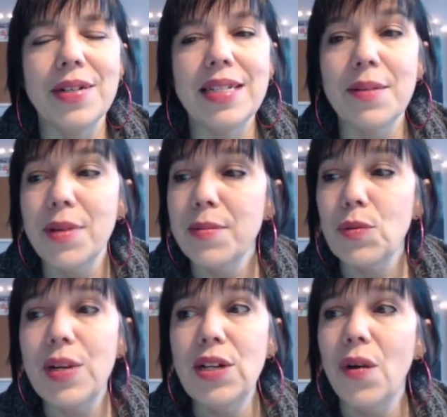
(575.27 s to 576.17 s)
And sometimes
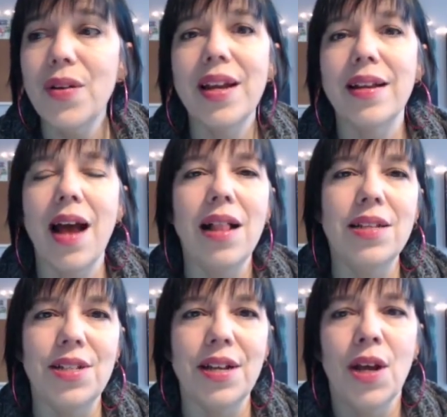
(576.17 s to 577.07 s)
we don't
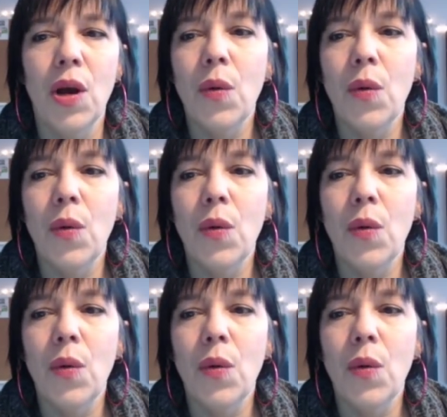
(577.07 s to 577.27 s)
acknowledge it.